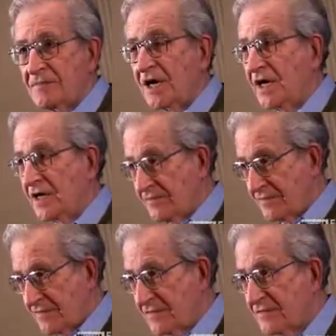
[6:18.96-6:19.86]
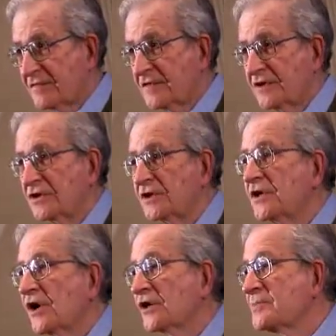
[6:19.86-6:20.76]
by
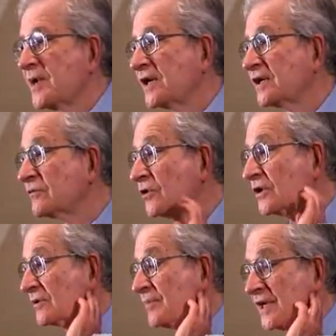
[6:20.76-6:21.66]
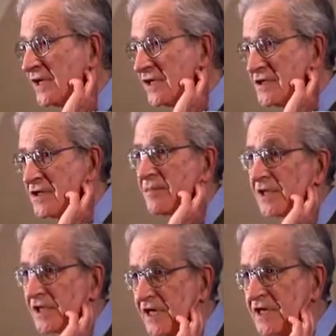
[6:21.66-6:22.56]
good correspondent Walter Pincus a
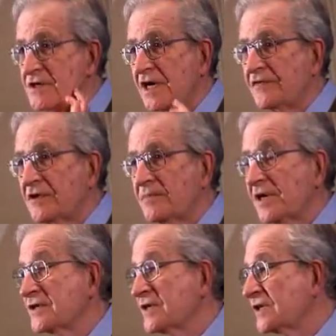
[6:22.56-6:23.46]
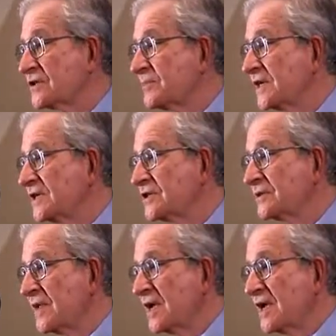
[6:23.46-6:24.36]
couple of days after the president's
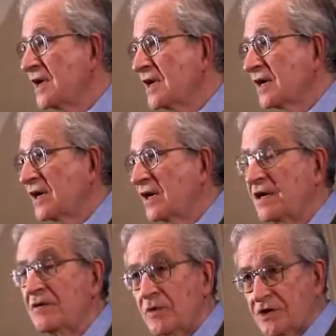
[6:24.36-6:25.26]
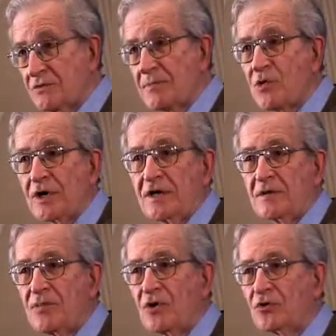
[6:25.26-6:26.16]
speech, which reported
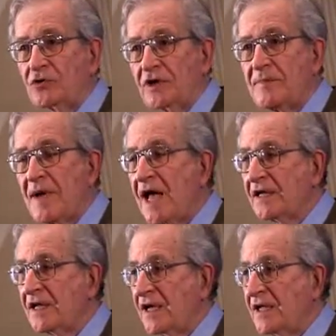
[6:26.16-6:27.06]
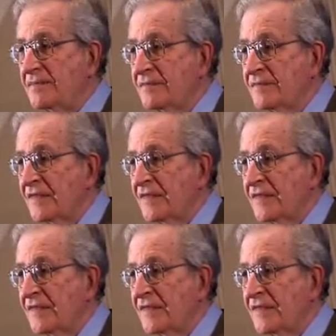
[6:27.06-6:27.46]
a poll in Baghdad.